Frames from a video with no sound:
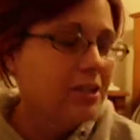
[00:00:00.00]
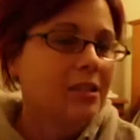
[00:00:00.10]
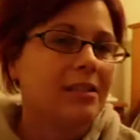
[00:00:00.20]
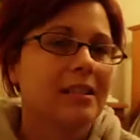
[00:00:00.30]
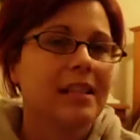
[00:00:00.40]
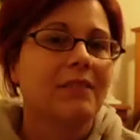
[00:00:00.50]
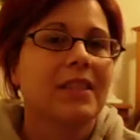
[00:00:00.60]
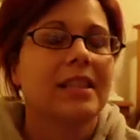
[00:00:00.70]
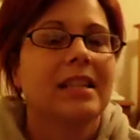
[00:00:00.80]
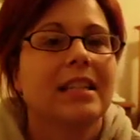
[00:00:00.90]
are the seven
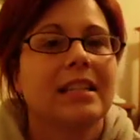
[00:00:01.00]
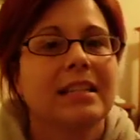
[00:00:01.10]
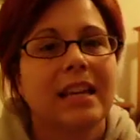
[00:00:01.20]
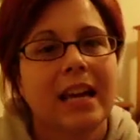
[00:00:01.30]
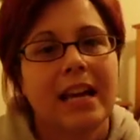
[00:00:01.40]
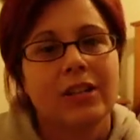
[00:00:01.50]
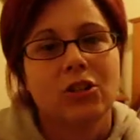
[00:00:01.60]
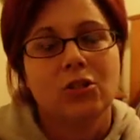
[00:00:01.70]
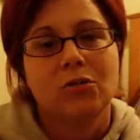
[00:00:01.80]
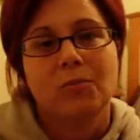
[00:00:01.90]
things that
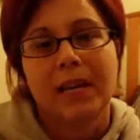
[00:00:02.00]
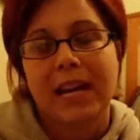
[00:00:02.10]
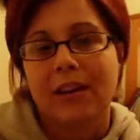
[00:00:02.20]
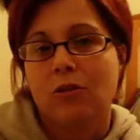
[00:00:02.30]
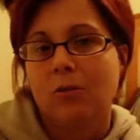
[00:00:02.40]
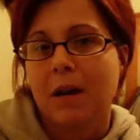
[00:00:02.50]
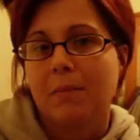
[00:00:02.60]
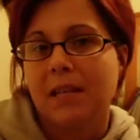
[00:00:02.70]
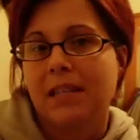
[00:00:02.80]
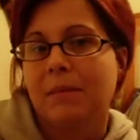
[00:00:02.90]
you may not know about
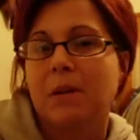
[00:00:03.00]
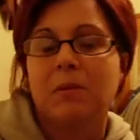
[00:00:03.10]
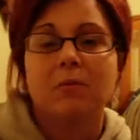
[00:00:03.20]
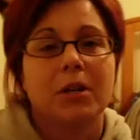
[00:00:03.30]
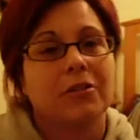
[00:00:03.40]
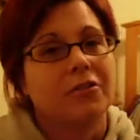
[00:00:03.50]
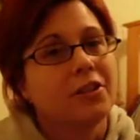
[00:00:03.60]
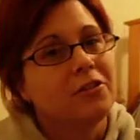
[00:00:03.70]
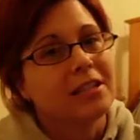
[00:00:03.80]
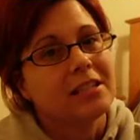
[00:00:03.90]
me that may be weird or
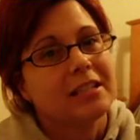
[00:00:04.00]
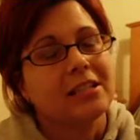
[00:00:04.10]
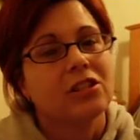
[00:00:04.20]
interesting.